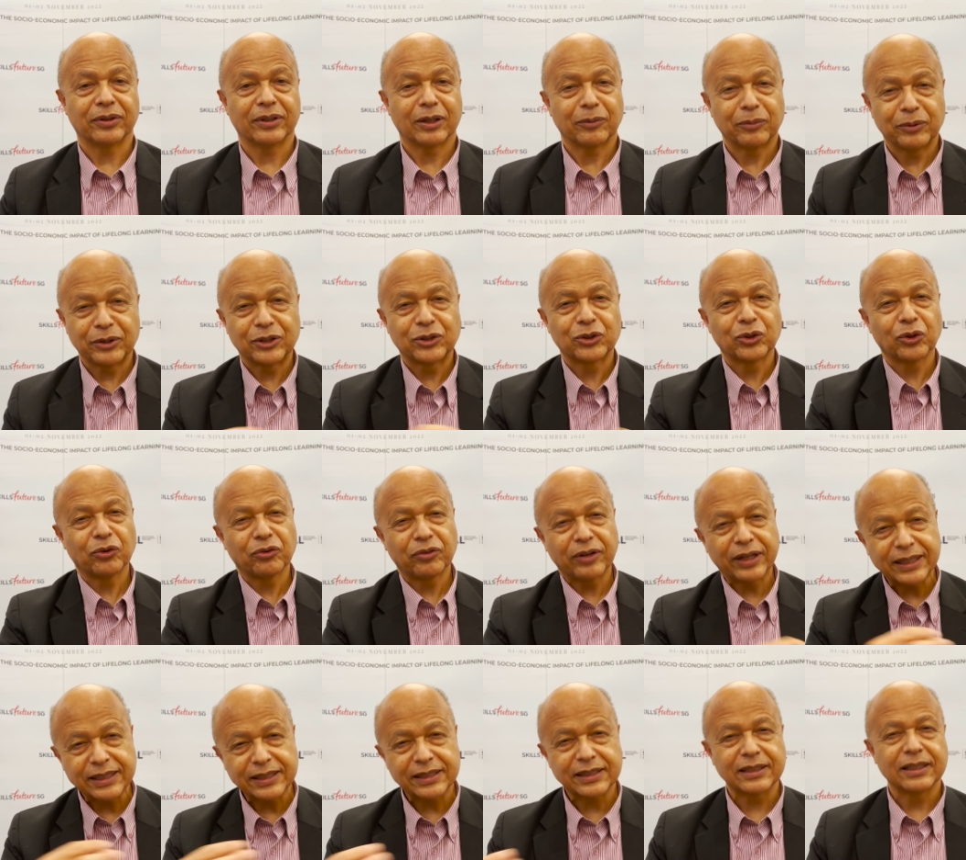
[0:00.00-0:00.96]
I mean, so
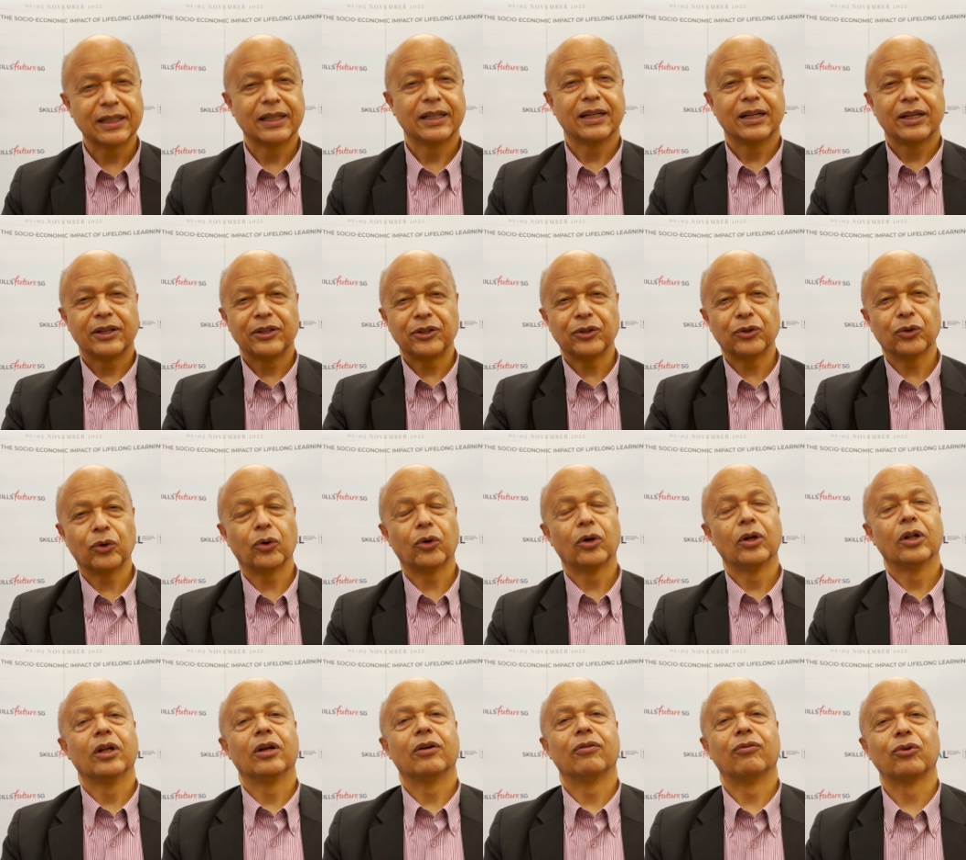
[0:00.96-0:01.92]
that's
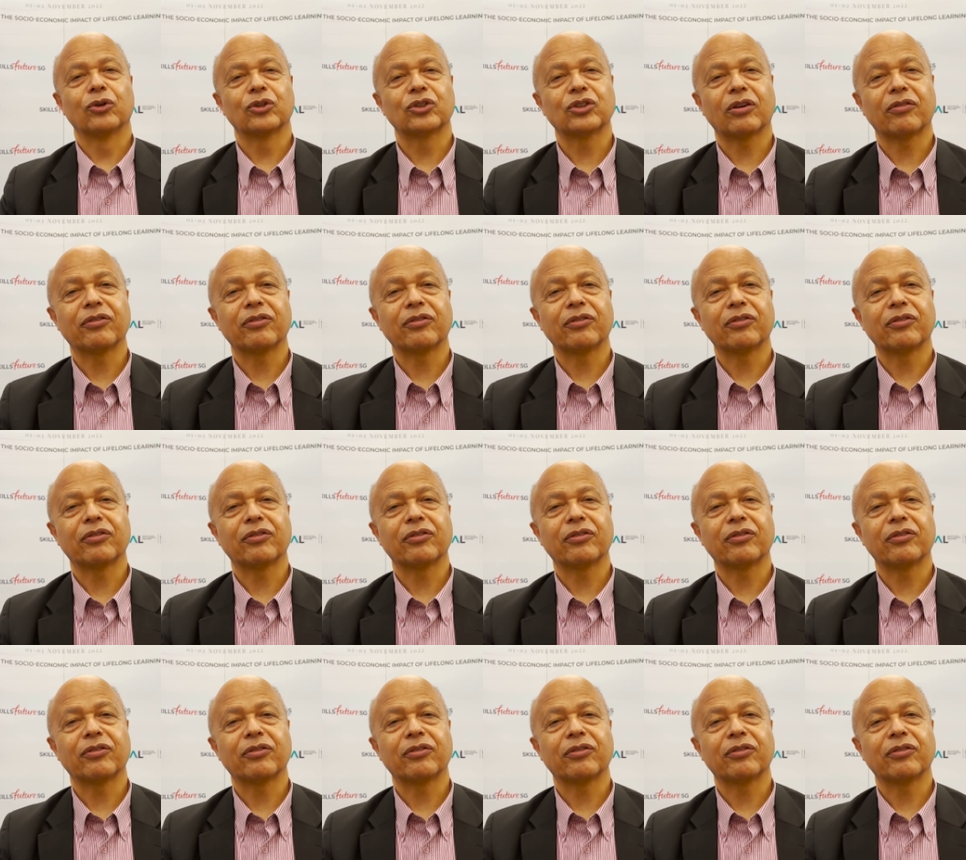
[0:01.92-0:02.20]
those are